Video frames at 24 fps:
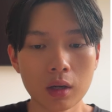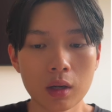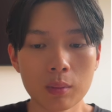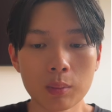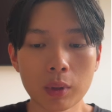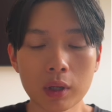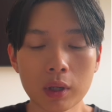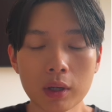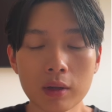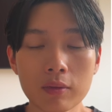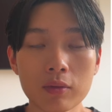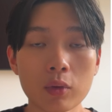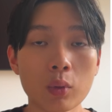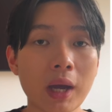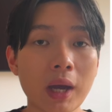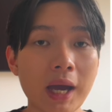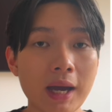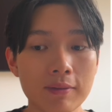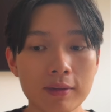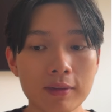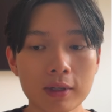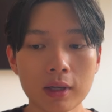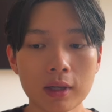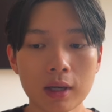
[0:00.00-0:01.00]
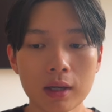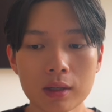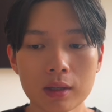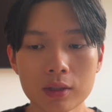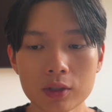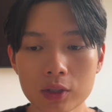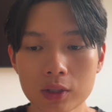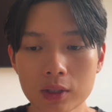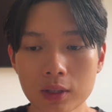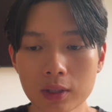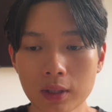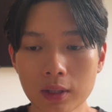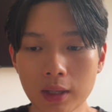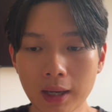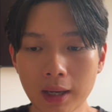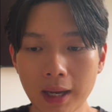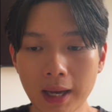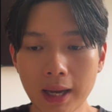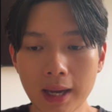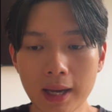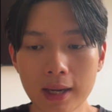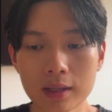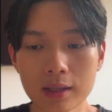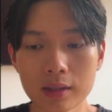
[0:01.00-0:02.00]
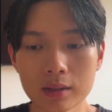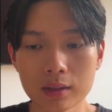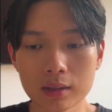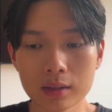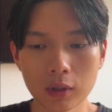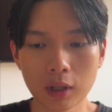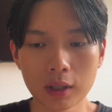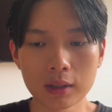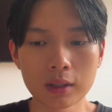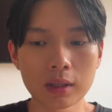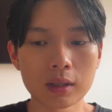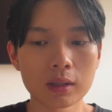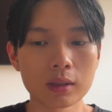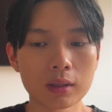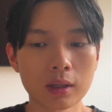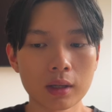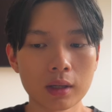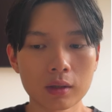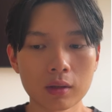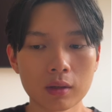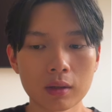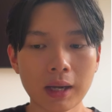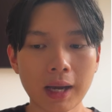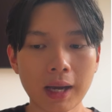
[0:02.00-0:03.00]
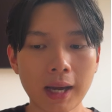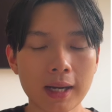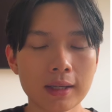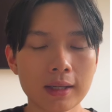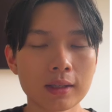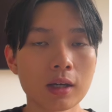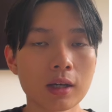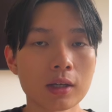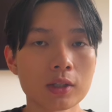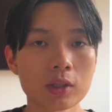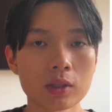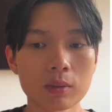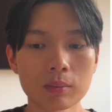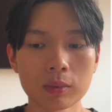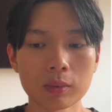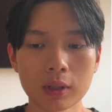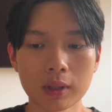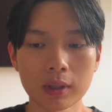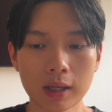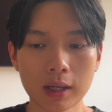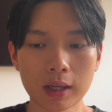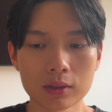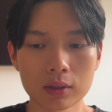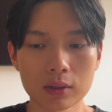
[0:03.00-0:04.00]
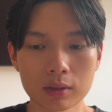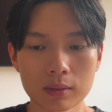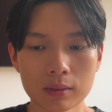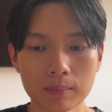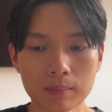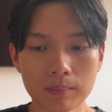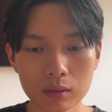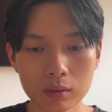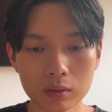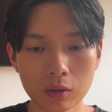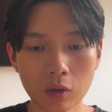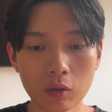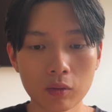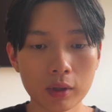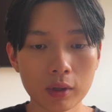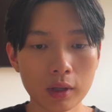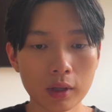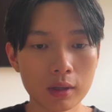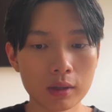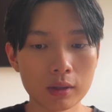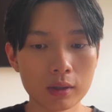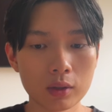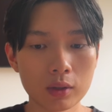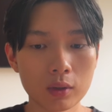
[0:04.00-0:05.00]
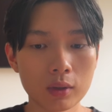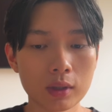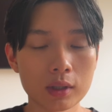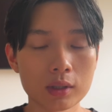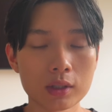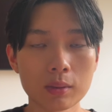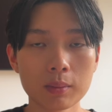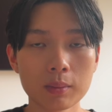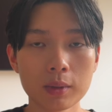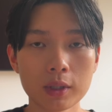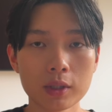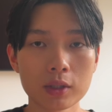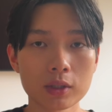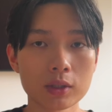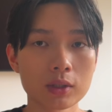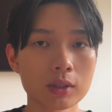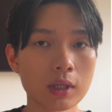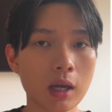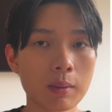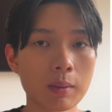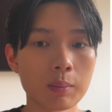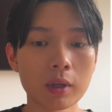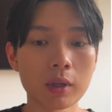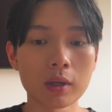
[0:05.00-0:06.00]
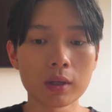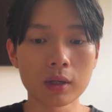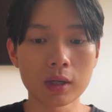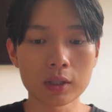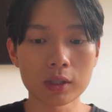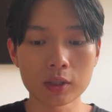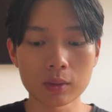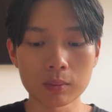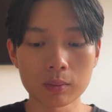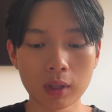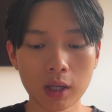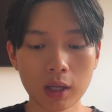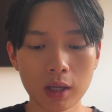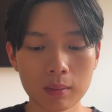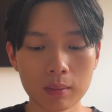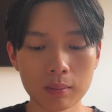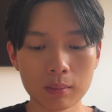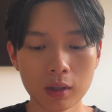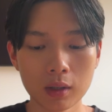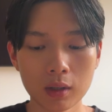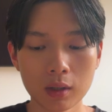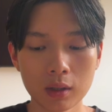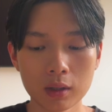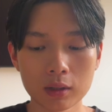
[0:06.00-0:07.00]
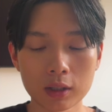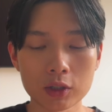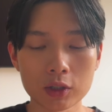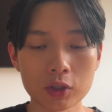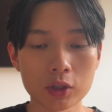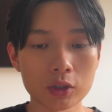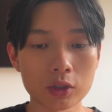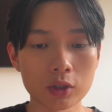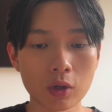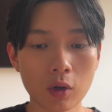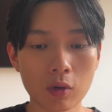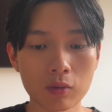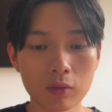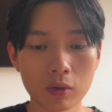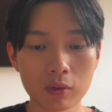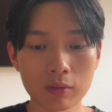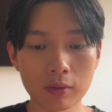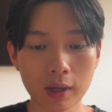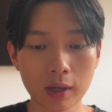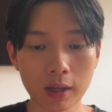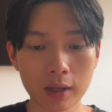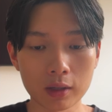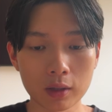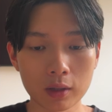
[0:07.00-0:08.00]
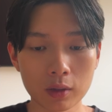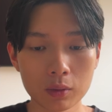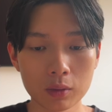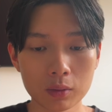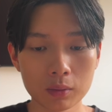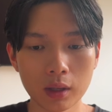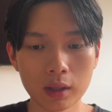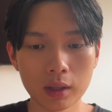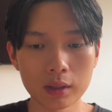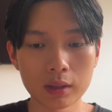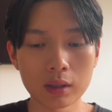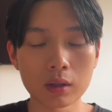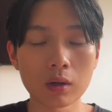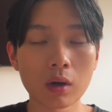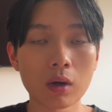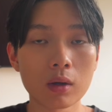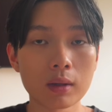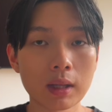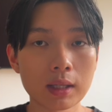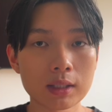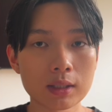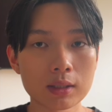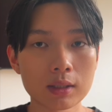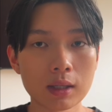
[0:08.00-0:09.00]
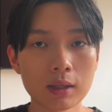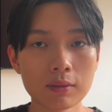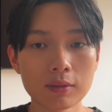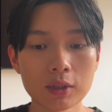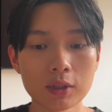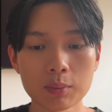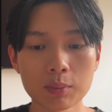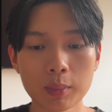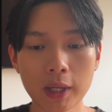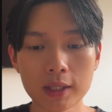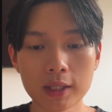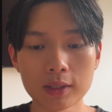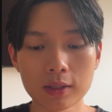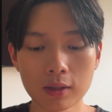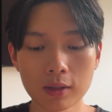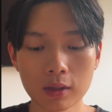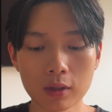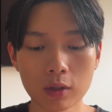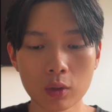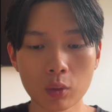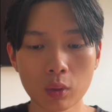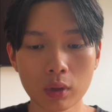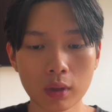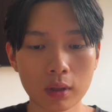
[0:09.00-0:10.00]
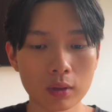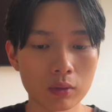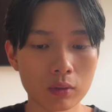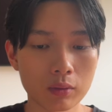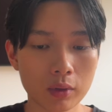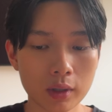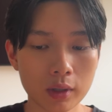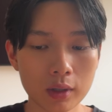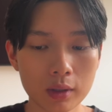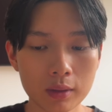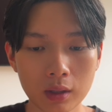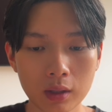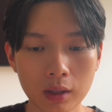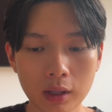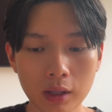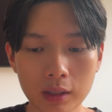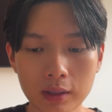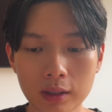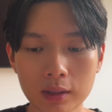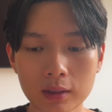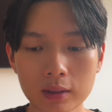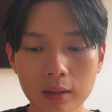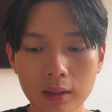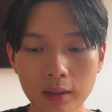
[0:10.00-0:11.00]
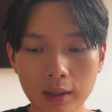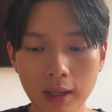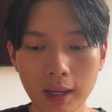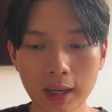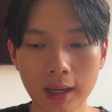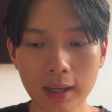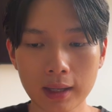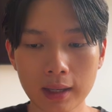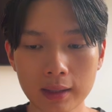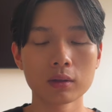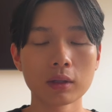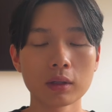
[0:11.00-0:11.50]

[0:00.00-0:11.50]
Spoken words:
But if you haven't yet, just click add and then click on add custom connector. Over here, you can simply just type in a custom name. Let's just go for vidIQ. And then all that stuff is pasted in the URL over here and then click add.